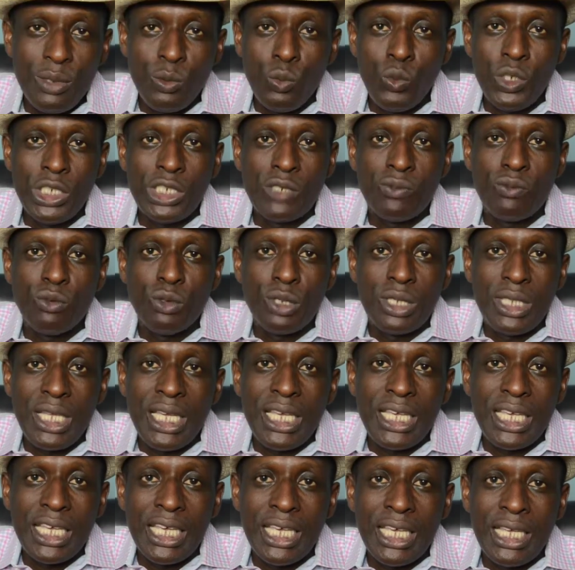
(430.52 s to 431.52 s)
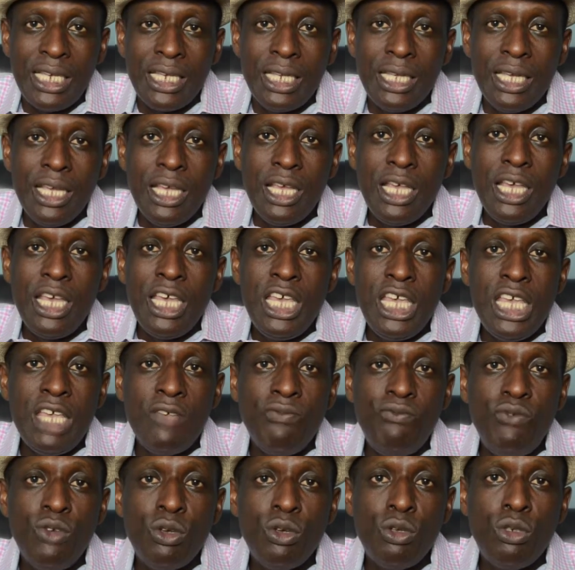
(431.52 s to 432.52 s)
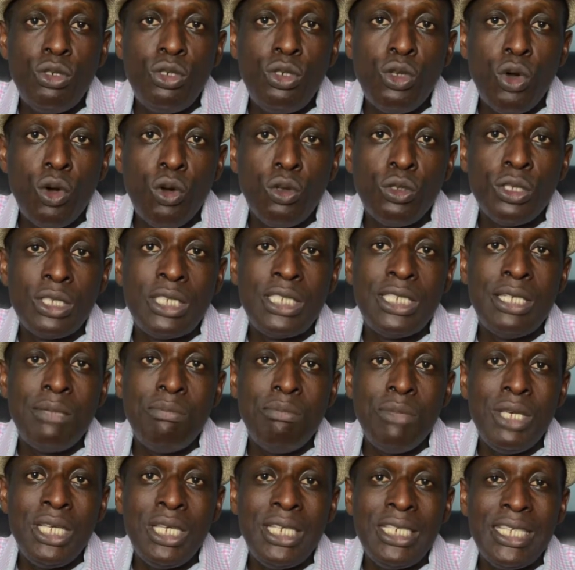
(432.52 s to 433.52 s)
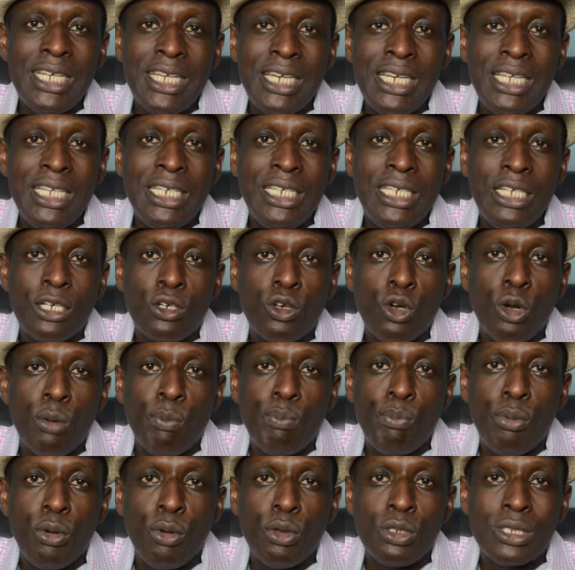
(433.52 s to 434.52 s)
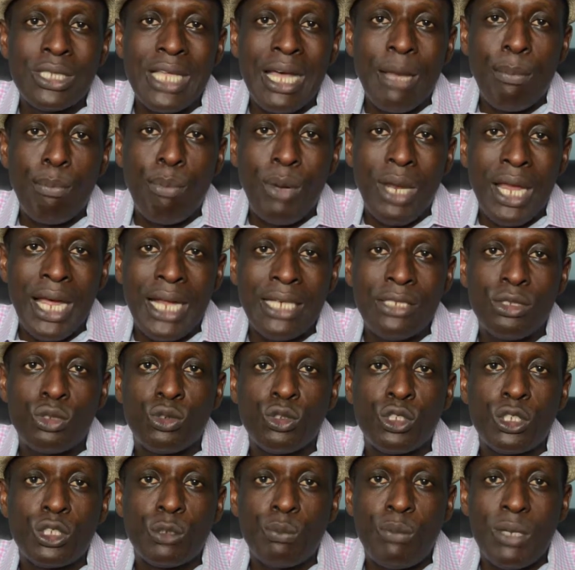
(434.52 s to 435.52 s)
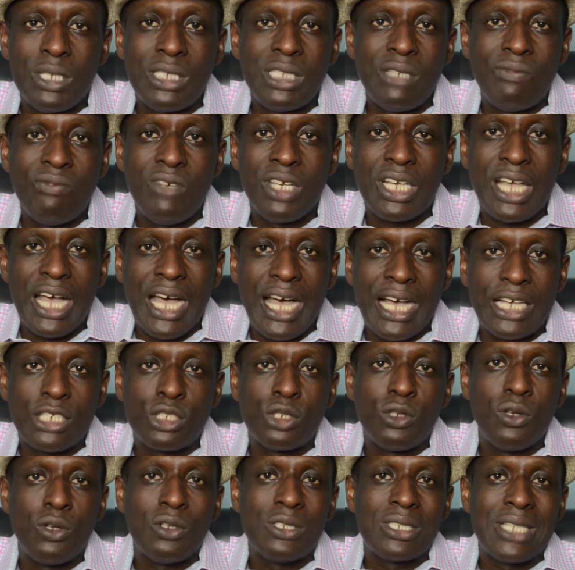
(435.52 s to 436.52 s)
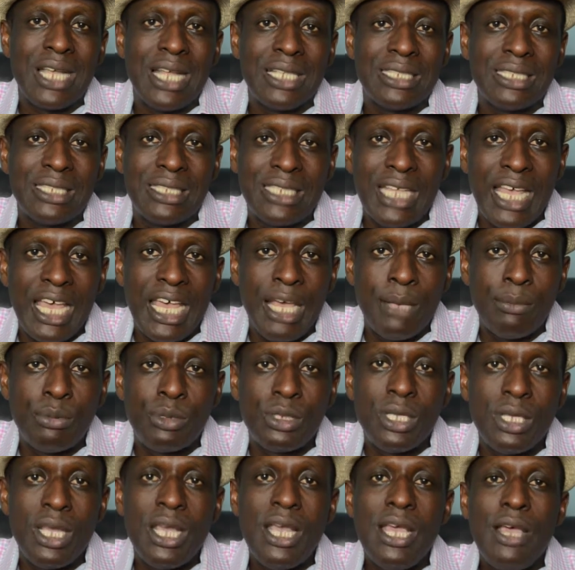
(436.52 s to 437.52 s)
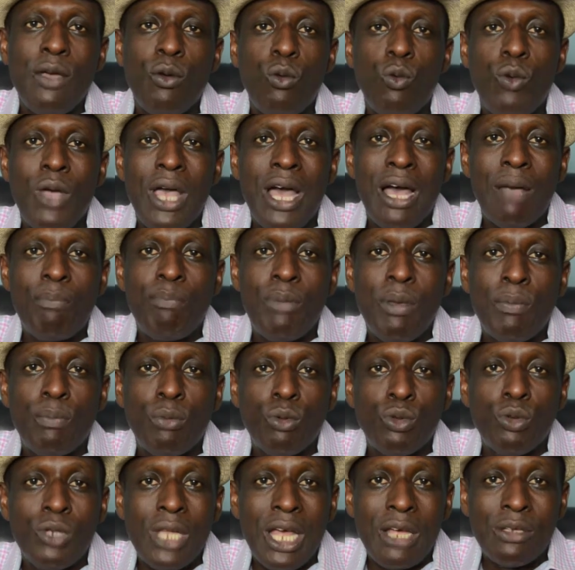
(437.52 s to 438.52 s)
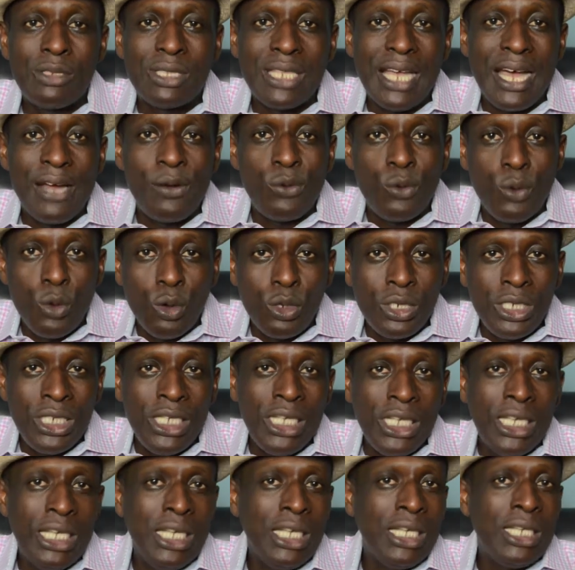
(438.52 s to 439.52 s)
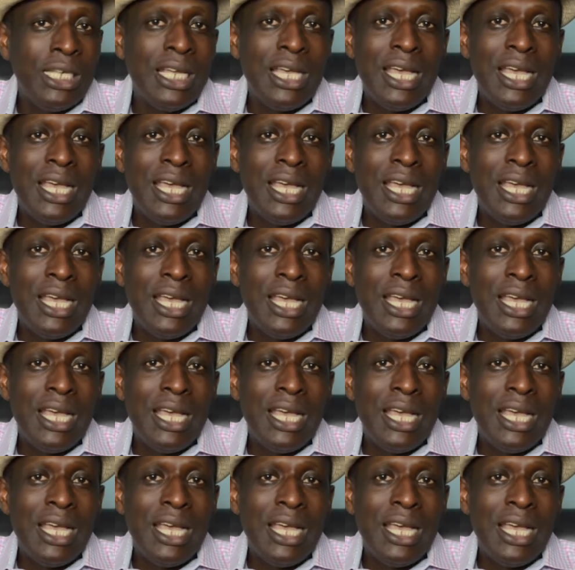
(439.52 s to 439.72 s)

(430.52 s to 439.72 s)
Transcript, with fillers: wishful thinking. If you don't immediately decompose that plan to specific actions and steps where people now start running